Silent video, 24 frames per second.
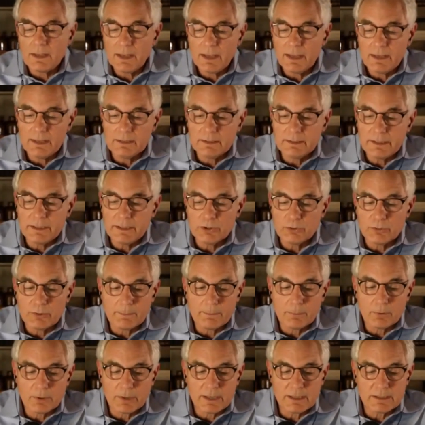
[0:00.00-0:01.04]
a leader
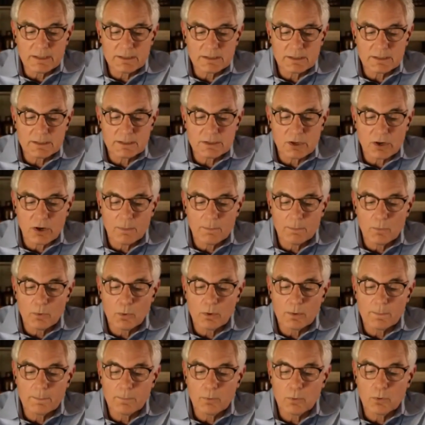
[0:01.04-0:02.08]
embraces are
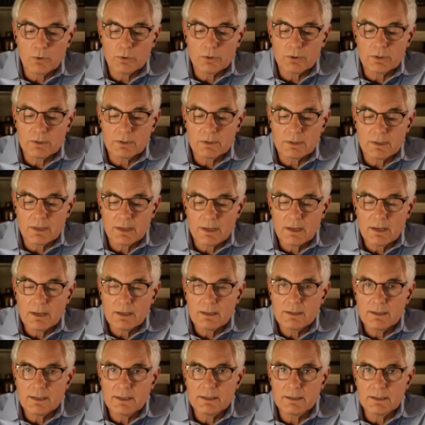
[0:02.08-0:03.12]
more important
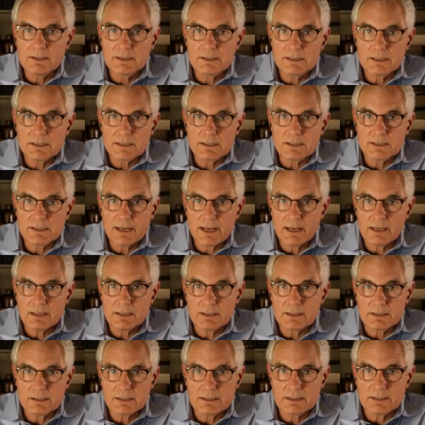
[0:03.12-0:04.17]
than the
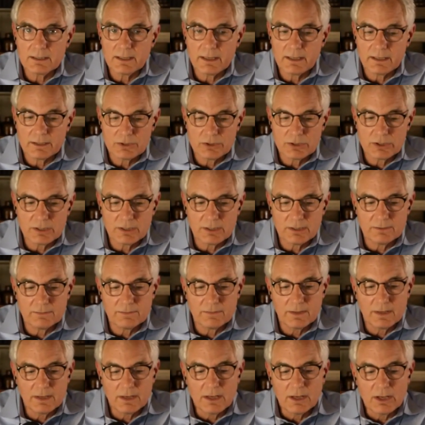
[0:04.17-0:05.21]
success they achieve.